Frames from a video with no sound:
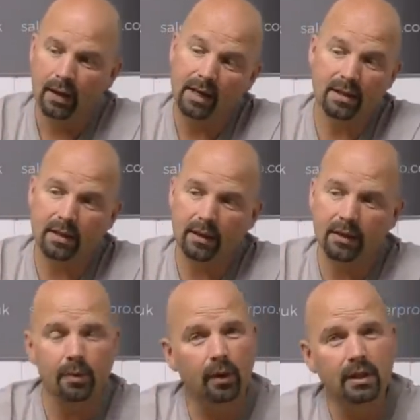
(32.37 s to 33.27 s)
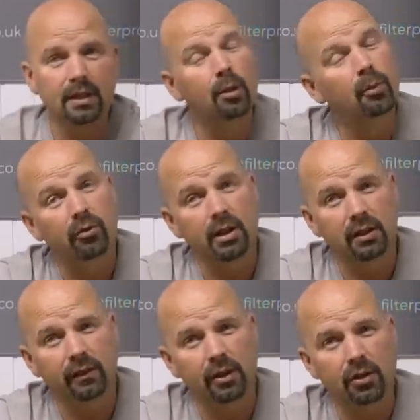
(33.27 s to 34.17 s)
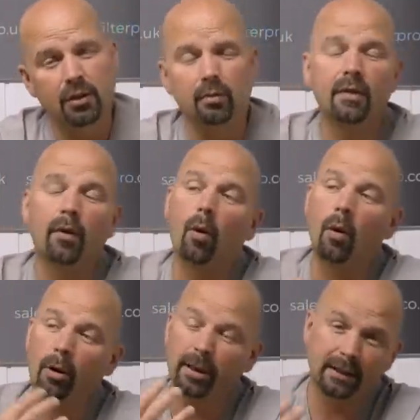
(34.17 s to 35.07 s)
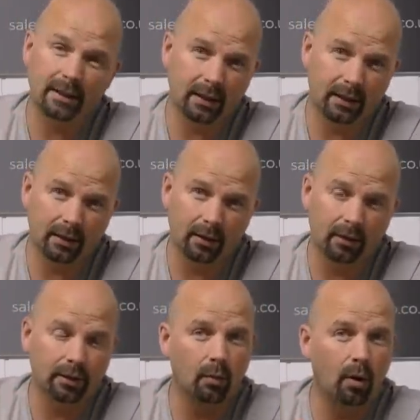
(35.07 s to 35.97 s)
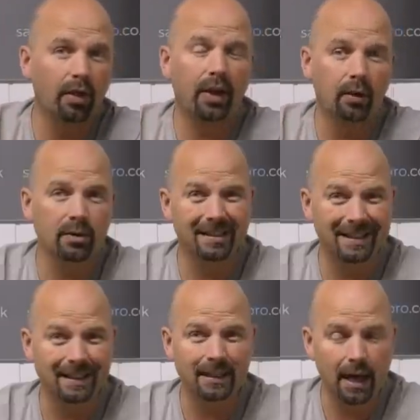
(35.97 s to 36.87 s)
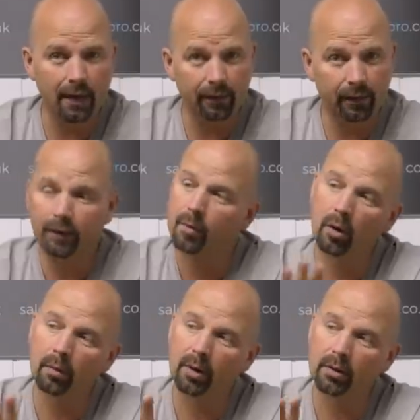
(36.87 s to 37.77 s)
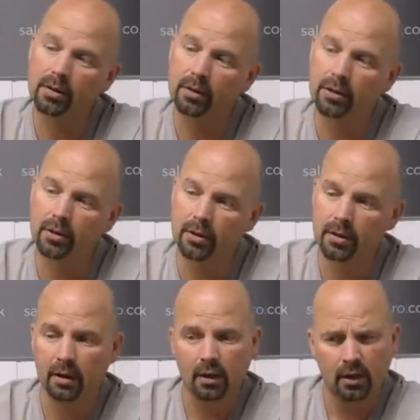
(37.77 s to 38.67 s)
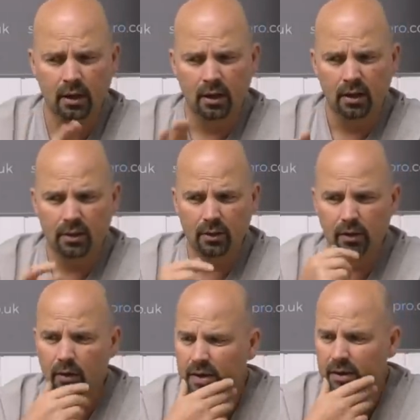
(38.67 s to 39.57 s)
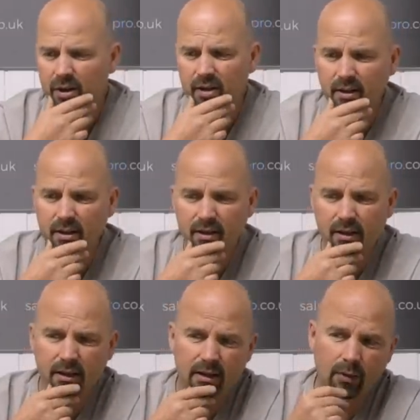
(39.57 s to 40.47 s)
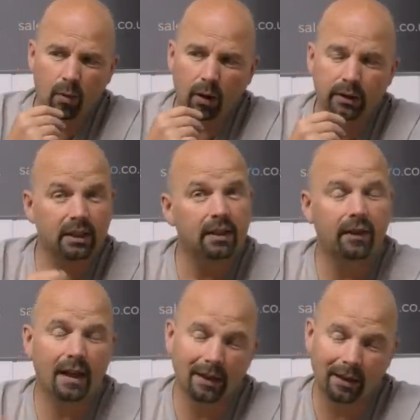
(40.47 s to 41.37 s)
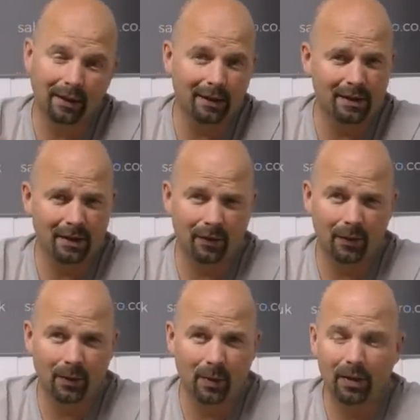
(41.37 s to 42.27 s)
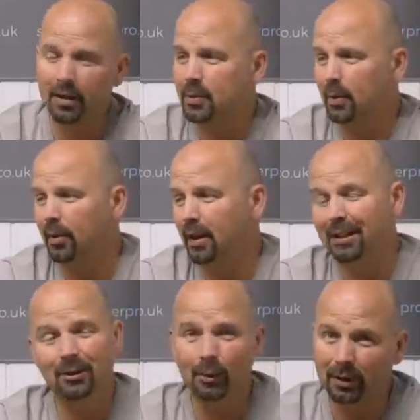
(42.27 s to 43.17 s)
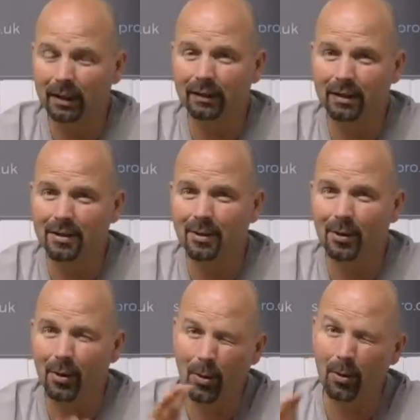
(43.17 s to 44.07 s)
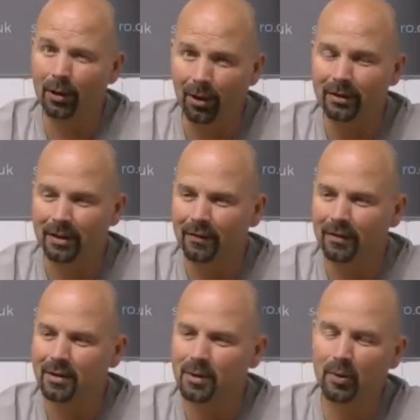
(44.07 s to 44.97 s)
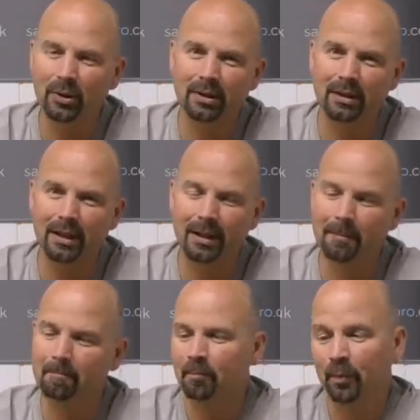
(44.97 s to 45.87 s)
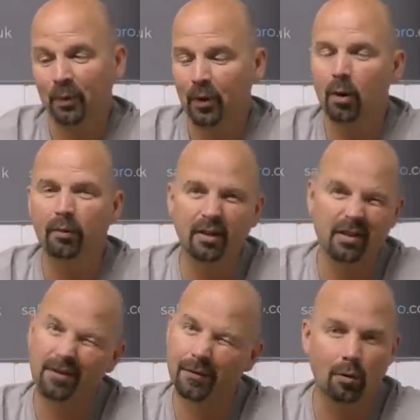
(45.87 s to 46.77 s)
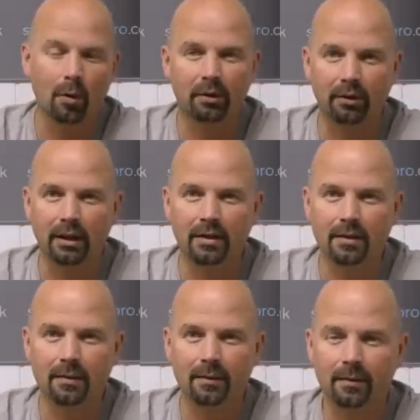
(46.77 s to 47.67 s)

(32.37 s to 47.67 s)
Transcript: As I say, this one is the upgraded version. We've already taken a look at the 1000EF from All Pond Solutions, so it'd be interesting to see what, if anything, is different with this one. I don't think there's a whole lot difference, but hopefully there's a few upgrades.